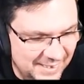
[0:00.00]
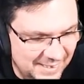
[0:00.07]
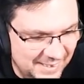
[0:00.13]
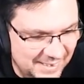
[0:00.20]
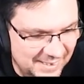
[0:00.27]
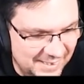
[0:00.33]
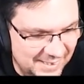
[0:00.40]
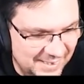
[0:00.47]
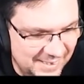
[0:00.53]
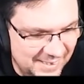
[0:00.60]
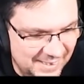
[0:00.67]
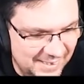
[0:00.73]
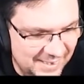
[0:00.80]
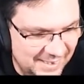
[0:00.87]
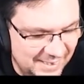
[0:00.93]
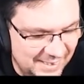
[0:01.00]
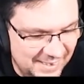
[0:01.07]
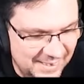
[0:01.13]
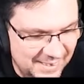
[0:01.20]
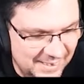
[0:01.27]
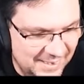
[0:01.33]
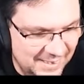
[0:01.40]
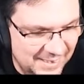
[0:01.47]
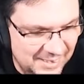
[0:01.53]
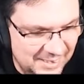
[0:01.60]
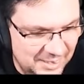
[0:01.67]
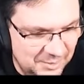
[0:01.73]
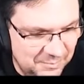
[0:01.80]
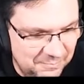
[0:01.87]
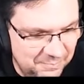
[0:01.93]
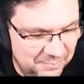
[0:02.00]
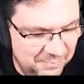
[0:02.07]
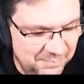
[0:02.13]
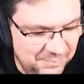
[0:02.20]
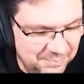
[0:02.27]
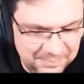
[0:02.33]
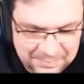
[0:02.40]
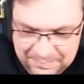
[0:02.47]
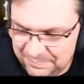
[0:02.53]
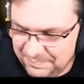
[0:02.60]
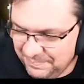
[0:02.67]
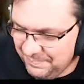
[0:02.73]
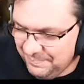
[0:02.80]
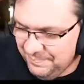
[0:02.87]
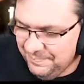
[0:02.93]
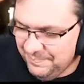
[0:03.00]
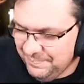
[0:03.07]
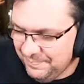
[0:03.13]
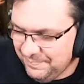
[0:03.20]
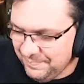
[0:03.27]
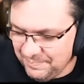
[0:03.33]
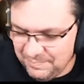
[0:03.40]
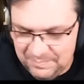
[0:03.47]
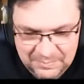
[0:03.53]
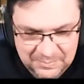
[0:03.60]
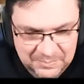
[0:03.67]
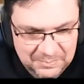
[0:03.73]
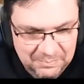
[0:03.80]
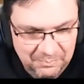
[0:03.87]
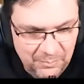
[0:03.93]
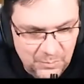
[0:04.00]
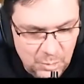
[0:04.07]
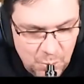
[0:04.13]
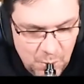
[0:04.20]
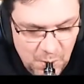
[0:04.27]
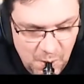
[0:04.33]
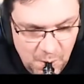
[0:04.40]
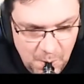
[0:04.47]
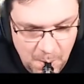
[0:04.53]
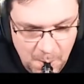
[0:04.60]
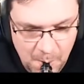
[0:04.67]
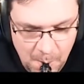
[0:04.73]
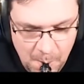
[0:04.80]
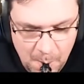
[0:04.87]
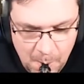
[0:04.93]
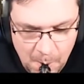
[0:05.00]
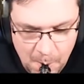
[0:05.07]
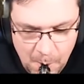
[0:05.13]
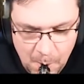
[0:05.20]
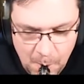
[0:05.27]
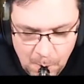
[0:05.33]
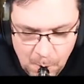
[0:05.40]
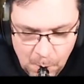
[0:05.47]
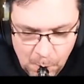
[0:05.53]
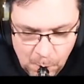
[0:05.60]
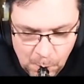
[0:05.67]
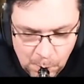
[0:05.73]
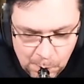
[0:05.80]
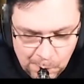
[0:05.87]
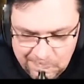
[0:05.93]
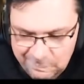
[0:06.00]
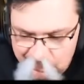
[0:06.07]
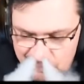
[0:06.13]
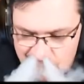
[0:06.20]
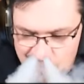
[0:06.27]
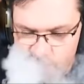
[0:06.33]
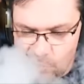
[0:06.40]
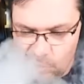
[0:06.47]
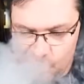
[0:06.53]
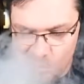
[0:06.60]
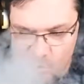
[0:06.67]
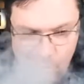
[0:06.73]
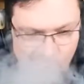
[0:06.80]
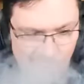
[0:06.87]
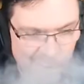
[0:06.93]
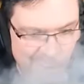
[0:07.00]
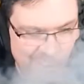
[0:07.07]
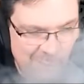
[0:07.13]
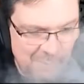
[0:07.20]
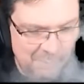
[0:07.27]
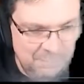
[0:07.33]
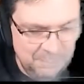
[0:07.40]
was thinking about a bonus tip for my videos, like an additional tip, and I think at first it was serious. Like it, the bonus tip was actually serious.